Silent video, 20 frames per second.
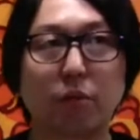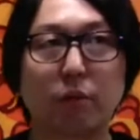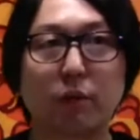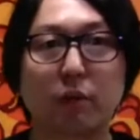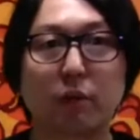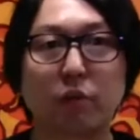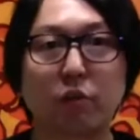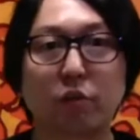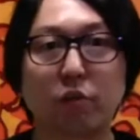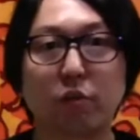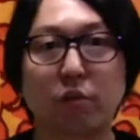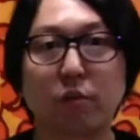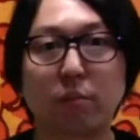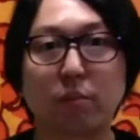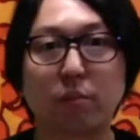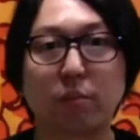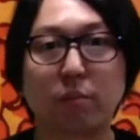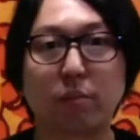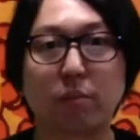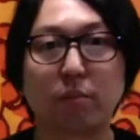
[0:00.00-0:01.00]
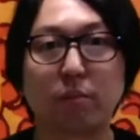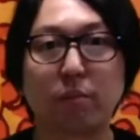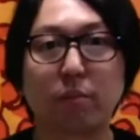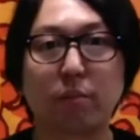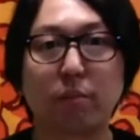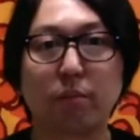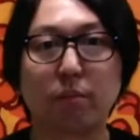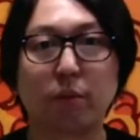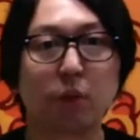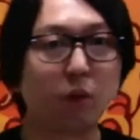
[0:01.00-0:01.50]
finish.
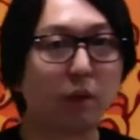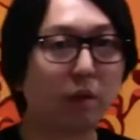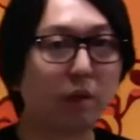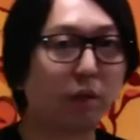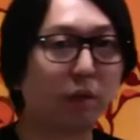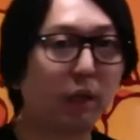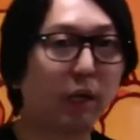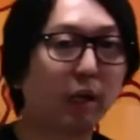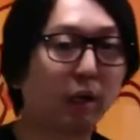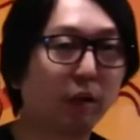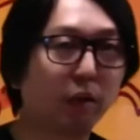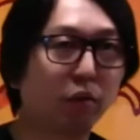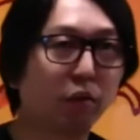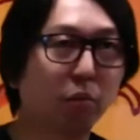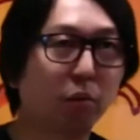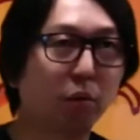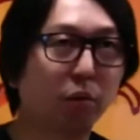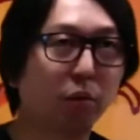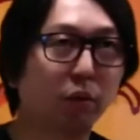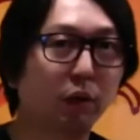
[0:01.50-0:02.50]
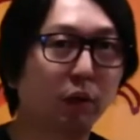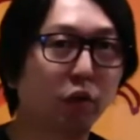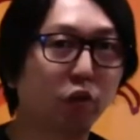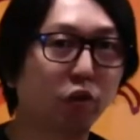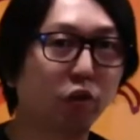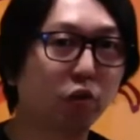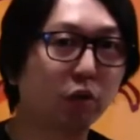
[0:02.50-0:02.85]
You never get a kasumi finish.